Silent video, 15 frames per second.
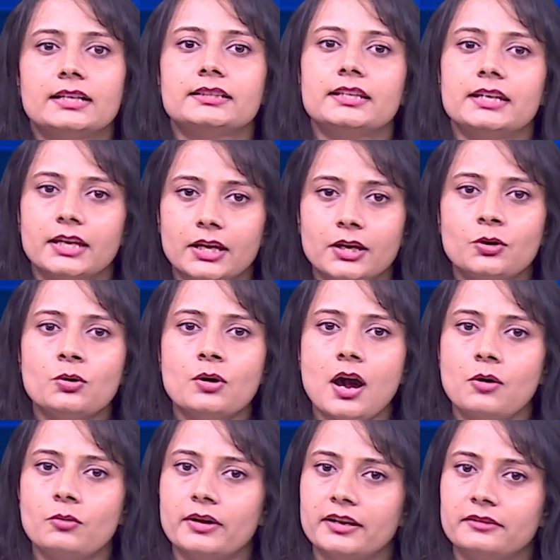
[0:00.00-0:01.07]
The AO,
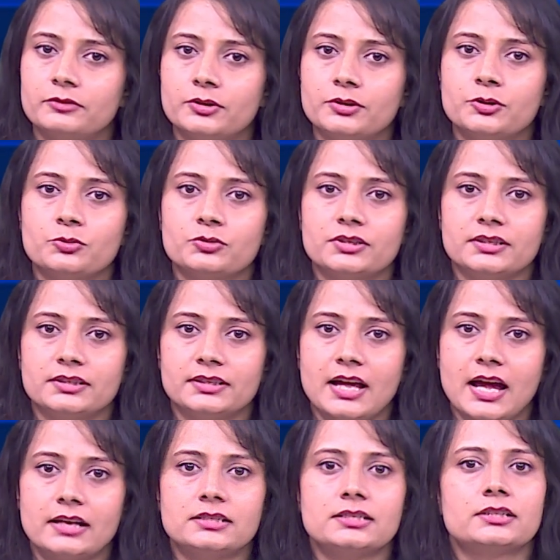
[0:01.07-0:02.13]
however, noted
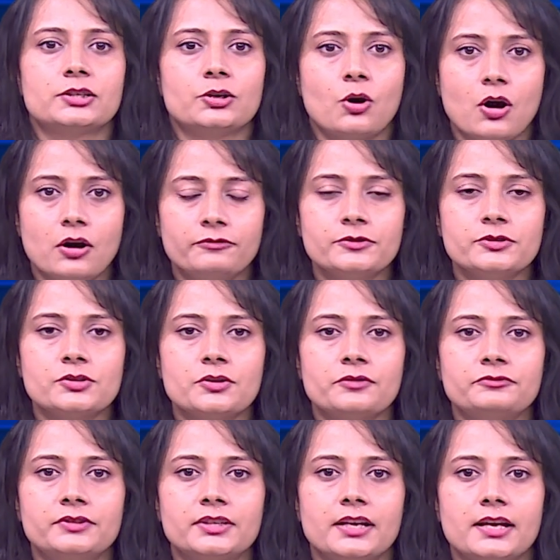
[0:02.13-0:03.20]
that the office
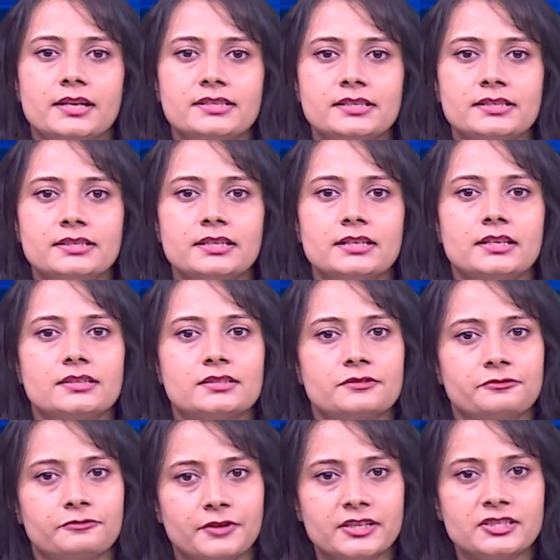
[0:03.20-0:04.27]
of the SSC is a
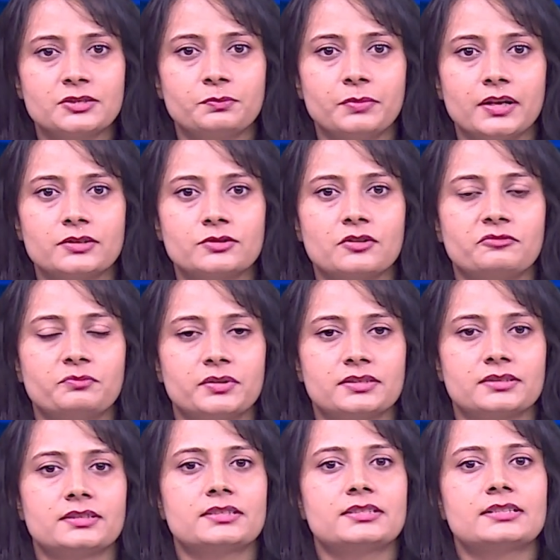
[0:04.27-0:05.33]
fixed place of
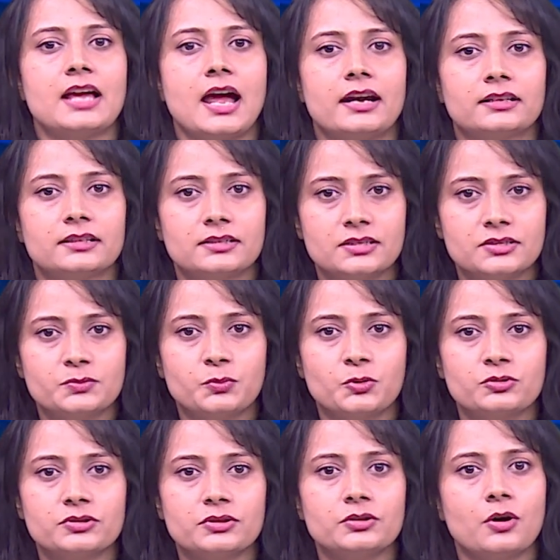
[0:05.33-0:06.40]
business at the
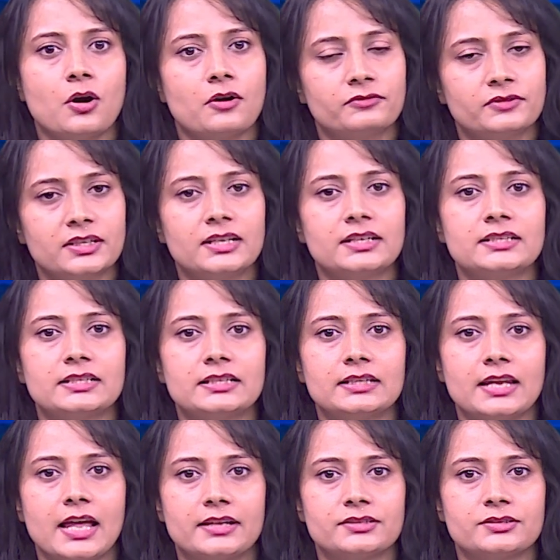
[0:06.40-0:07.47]
disposal of the Indian
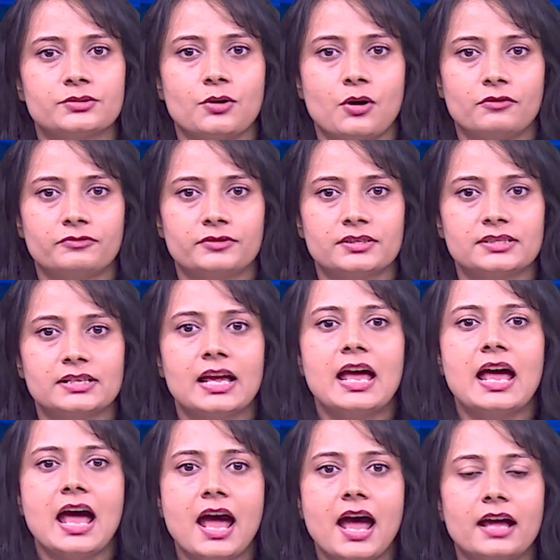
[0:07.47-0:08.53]
license office,
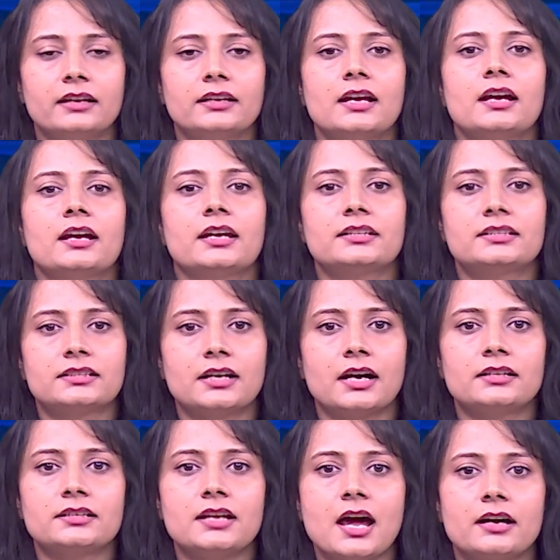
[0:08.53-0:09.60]
and it
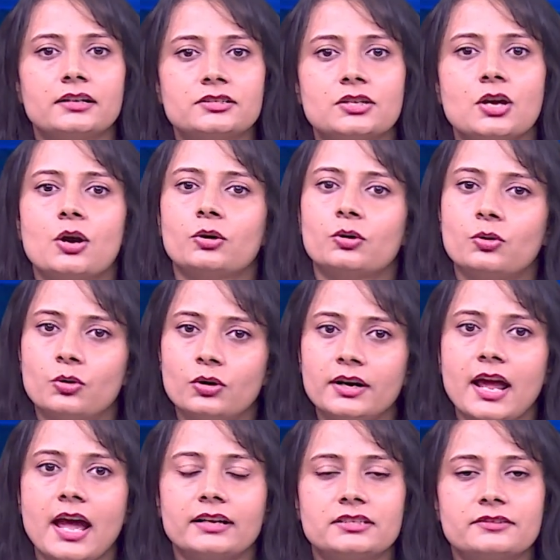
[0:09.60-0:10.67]
conducts core
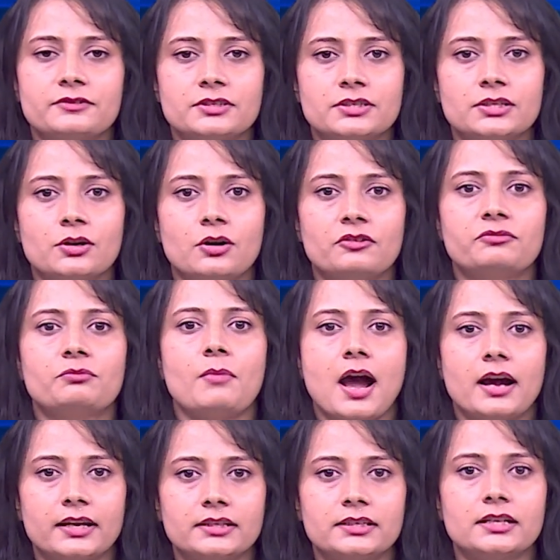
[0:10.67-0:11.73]
activity of
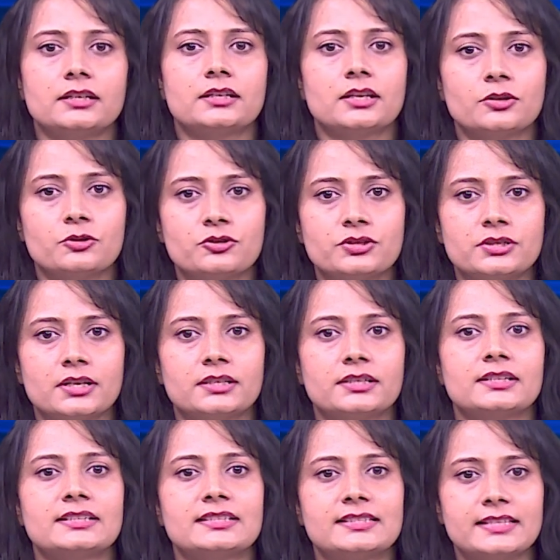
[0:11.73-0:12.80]
marketing,
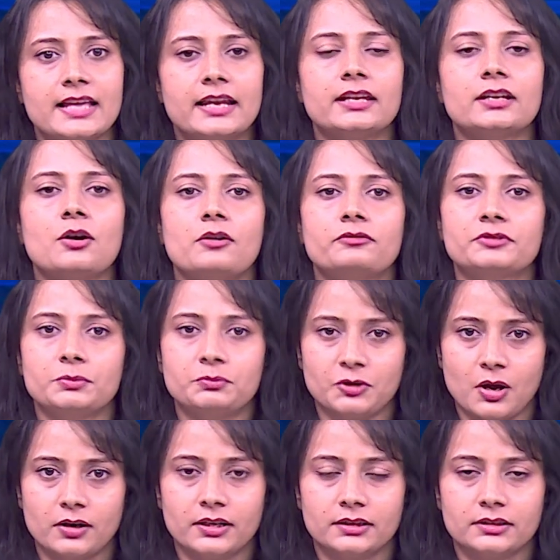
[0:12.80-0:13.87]
negotiating, selling of the
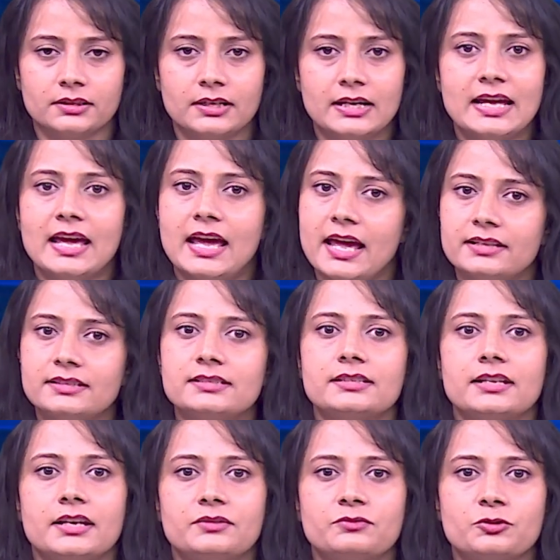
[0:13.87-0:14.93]
product. Hence,
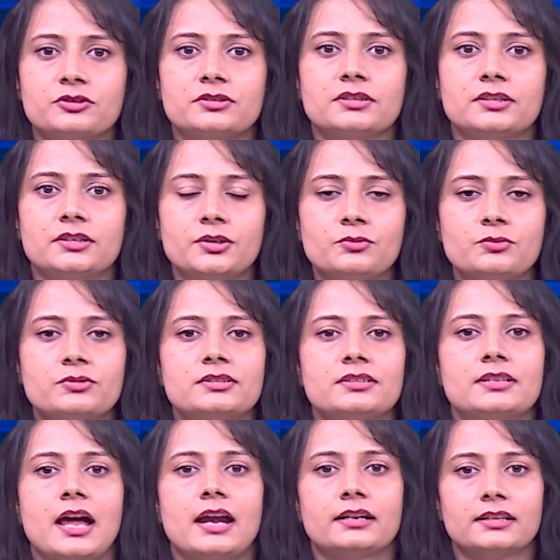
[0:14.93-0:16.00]
it was deduced
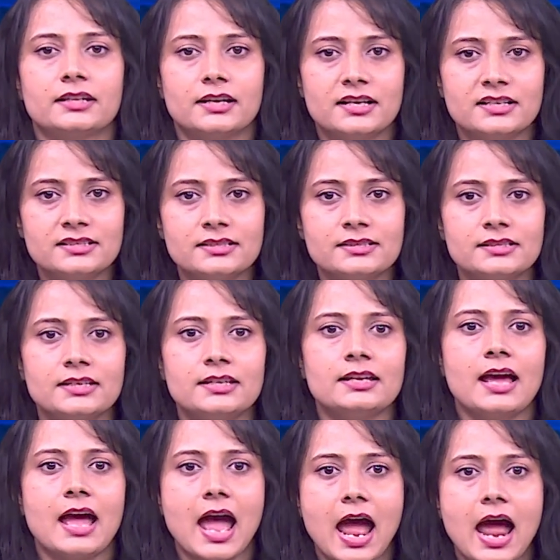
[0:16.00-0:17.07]
that the
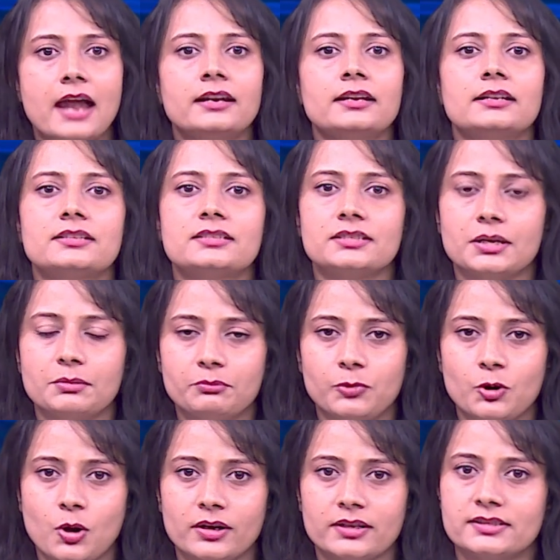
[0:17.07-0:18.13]
SSC and its
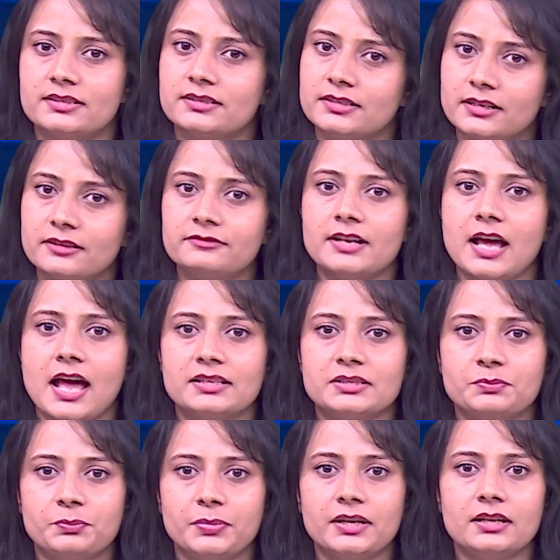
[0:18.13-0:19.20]
employees served as
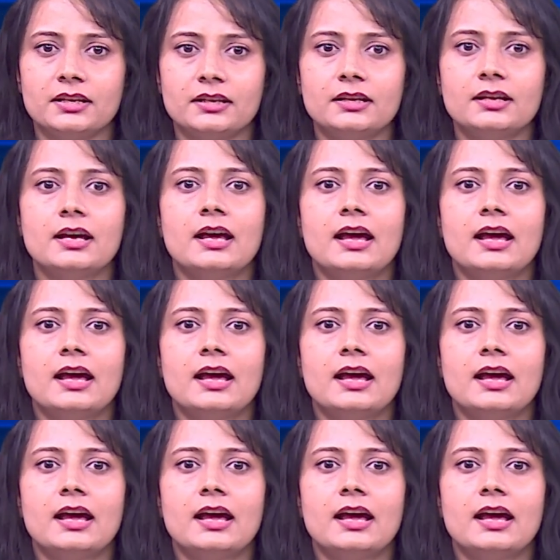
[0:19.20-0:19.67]
PE,